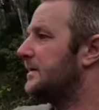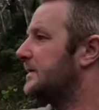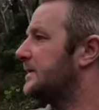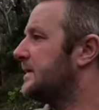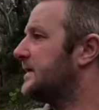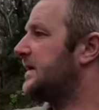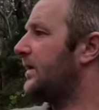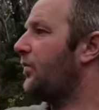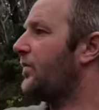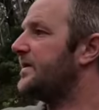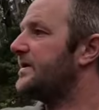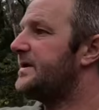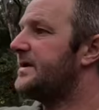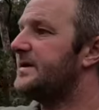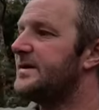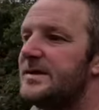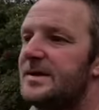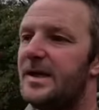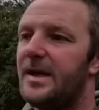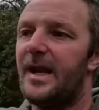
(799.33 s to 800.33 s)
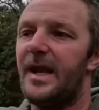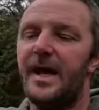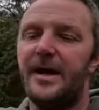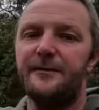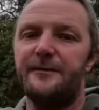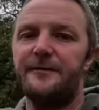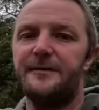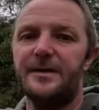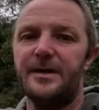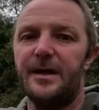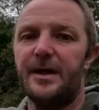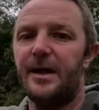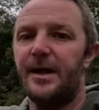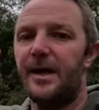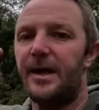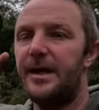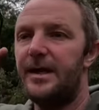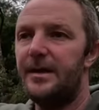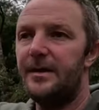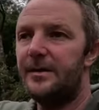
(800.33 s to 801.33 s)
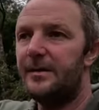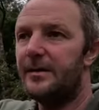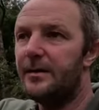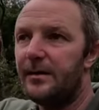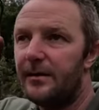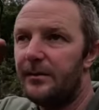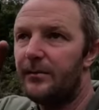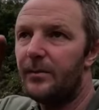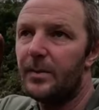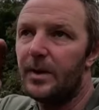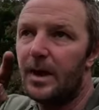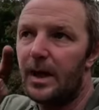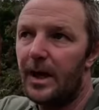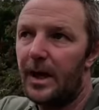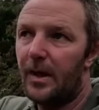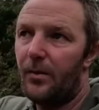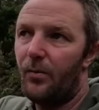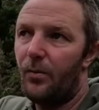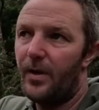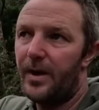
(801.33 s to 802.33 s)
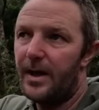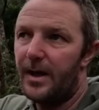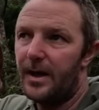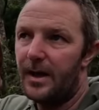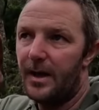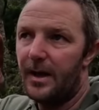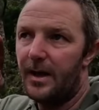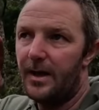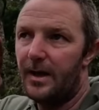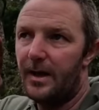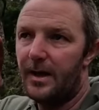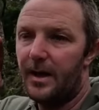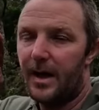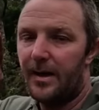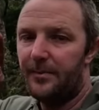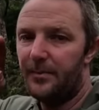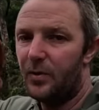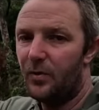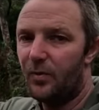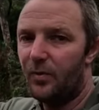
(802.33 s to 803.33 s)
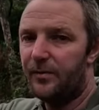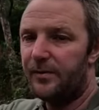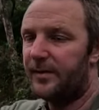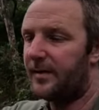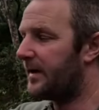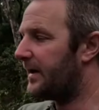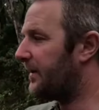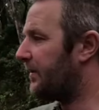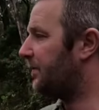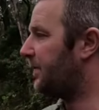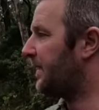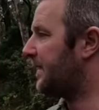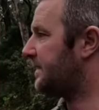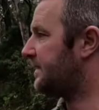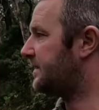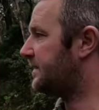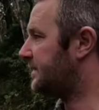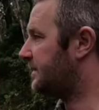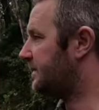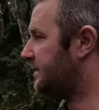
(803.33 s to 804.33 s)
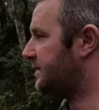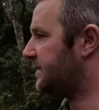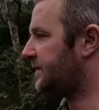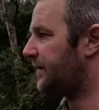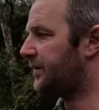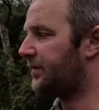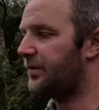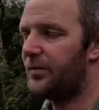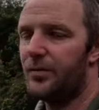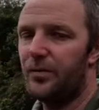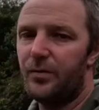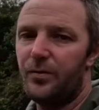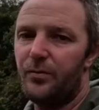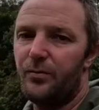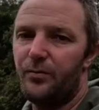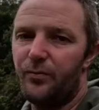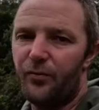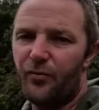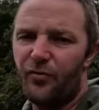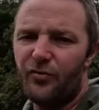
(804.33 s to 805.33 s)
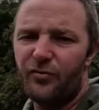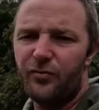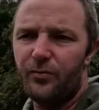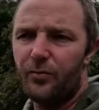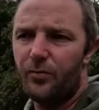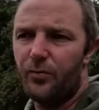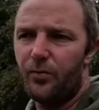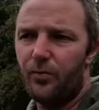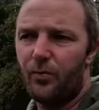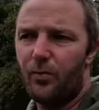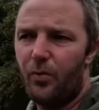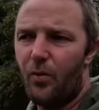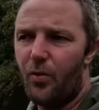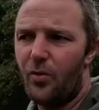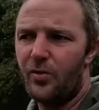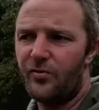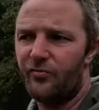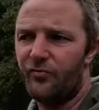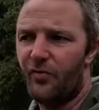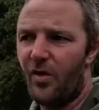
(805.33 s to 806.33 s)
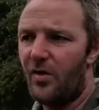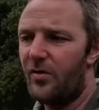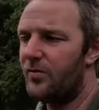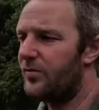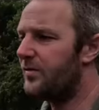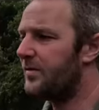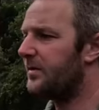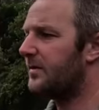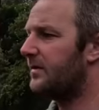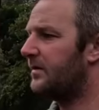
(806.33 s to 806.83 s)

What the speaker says: So we just left Eden and went up north a little bit to Broadwater Road.